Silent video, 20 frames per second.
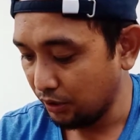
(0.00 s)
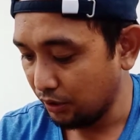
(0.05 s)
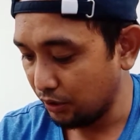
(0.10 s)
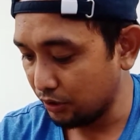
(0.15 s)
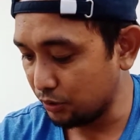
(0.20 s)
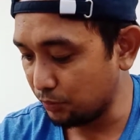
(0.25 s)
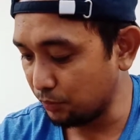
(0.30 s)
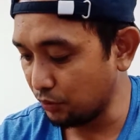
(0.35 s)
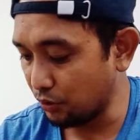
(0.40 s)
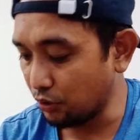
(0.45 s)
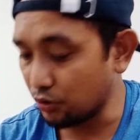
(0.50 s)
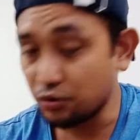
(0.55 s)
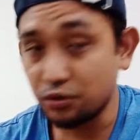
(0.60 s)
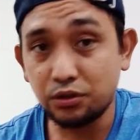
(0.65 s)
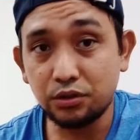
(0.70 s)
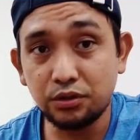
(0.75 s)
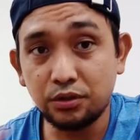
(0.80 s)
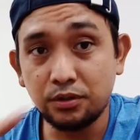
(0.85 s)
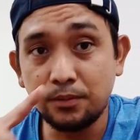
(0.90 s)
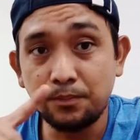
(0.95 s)
It's
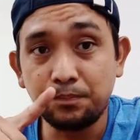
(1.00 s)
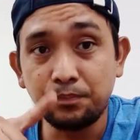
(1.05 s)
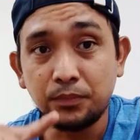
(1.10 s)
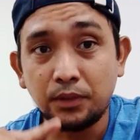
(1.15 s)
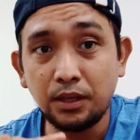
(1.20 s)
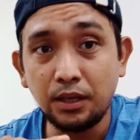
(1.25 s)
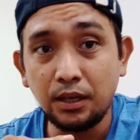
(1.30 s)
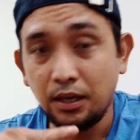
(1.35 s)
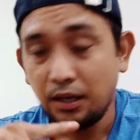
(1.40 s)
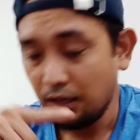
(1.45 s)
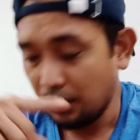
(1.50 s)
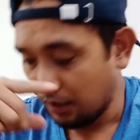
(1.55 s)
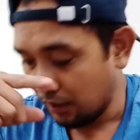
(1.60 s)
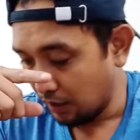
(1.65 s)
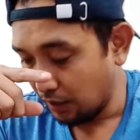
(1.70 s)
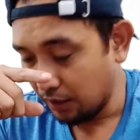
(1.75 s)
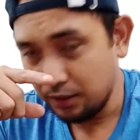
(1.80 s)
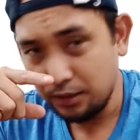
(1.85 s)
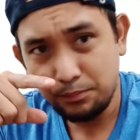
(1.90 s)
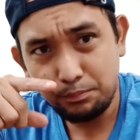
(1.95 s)
because
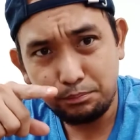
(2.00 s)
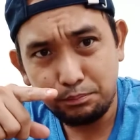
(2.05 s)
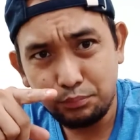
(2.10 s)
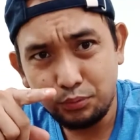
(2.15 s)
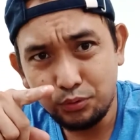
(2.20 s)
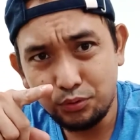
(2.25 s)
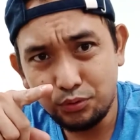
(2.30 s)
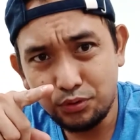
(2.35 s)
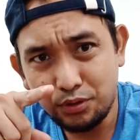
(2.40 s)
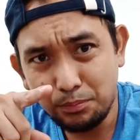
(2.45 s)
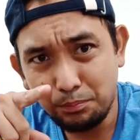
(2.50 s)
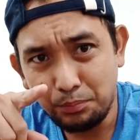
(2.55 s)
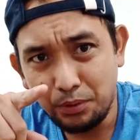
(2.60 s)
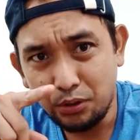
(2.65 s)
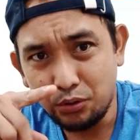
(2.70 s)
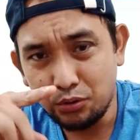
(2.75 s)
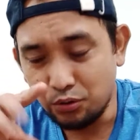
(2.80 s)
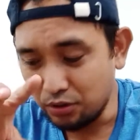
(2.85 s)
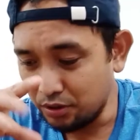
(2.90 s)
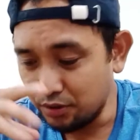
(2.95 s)
I put some
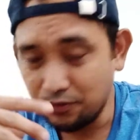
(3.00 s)
pictures,